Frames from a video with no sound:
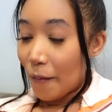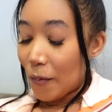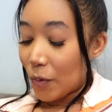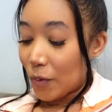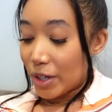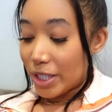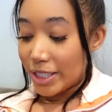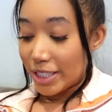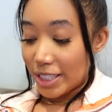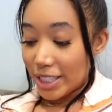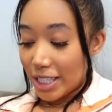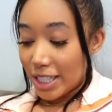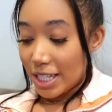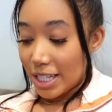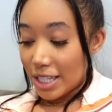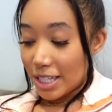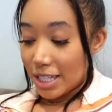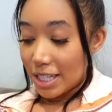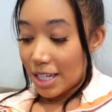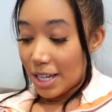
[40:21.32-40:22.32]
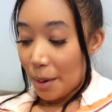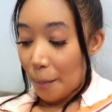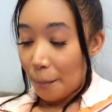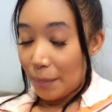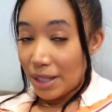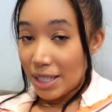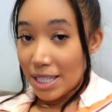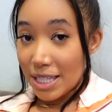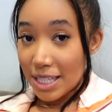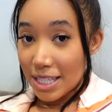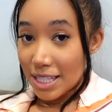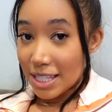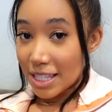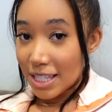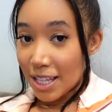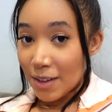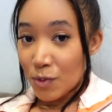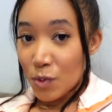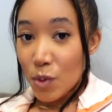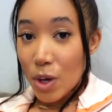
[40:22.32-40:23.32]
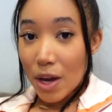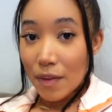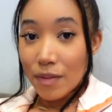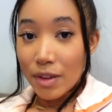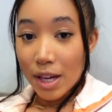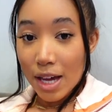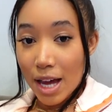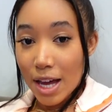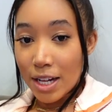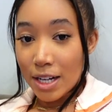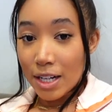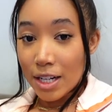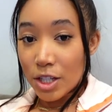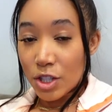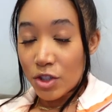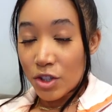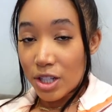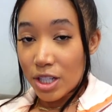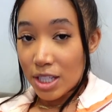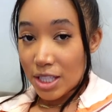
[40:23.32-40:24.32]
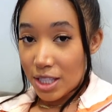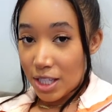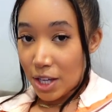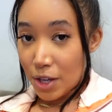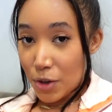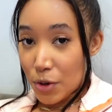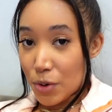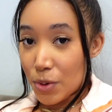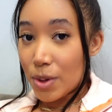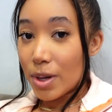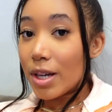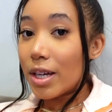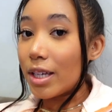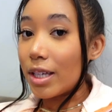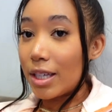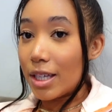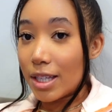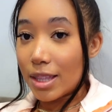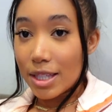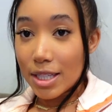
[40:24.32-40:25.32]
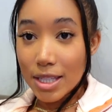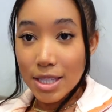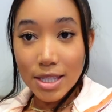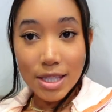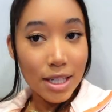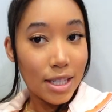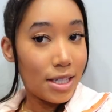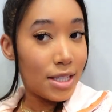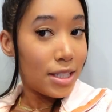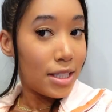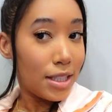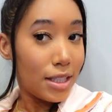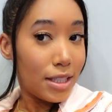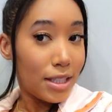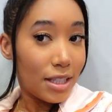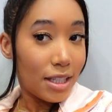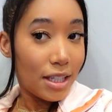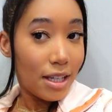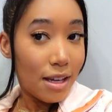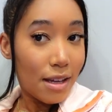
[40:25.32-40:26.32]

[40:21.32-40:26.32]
crazy. Please, if you haven't gotten it during the sale, get this skin tint